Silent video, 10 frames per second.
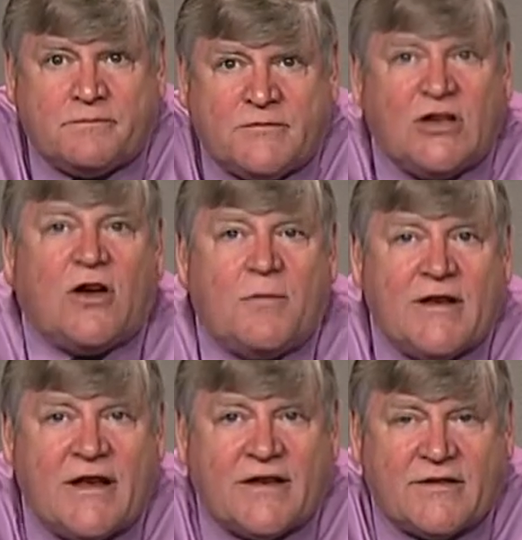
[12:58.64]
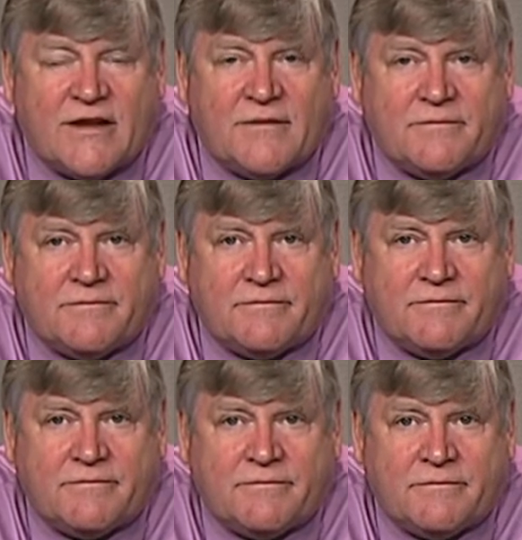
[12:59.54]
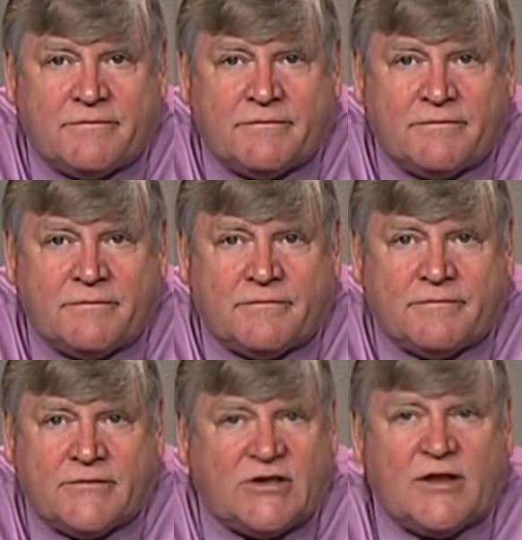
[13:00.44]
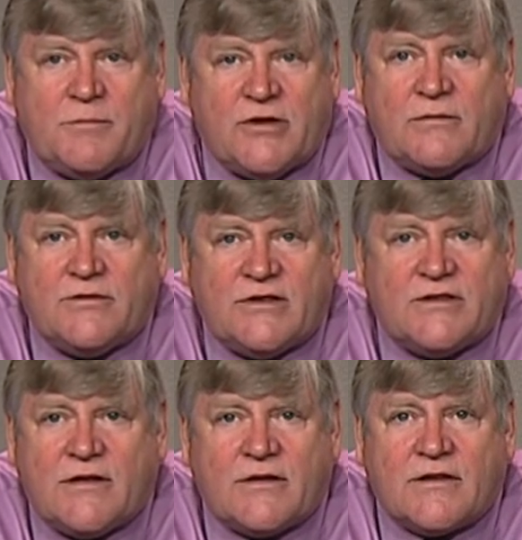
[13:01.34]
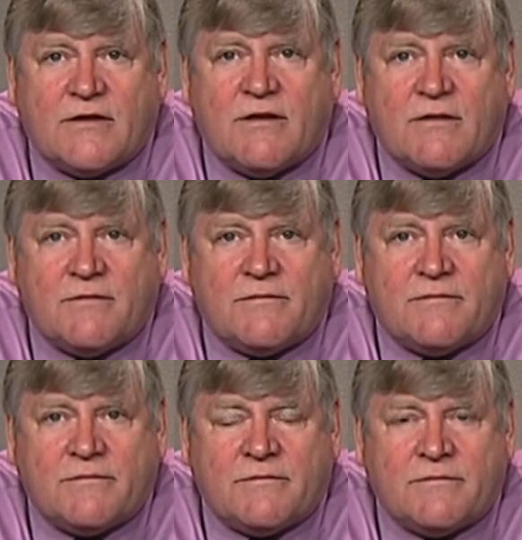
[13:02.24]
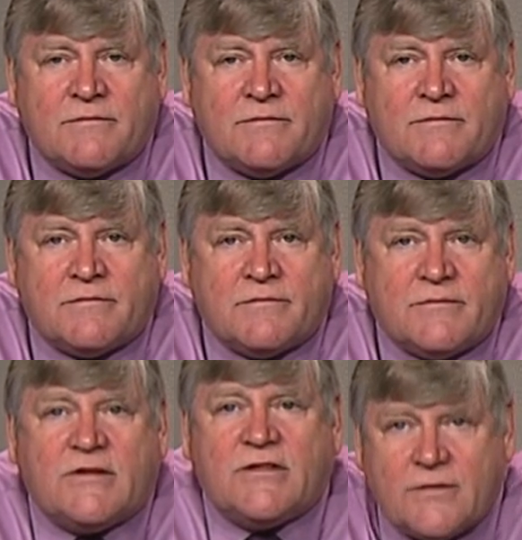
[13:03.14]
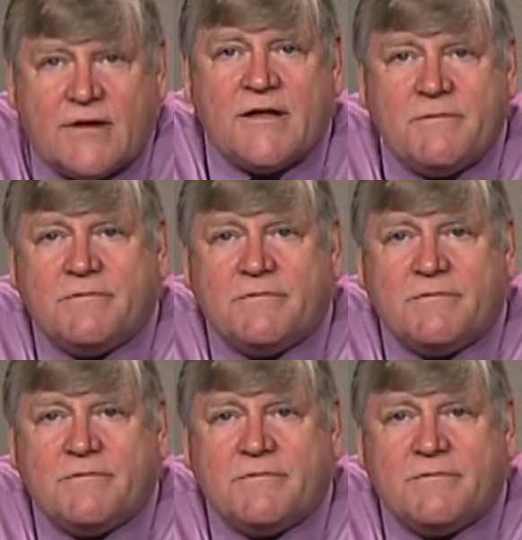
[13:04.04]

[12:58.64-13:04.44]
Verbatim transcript: She called me the next day. She said, Bill, just sell the guitar. I said, okay,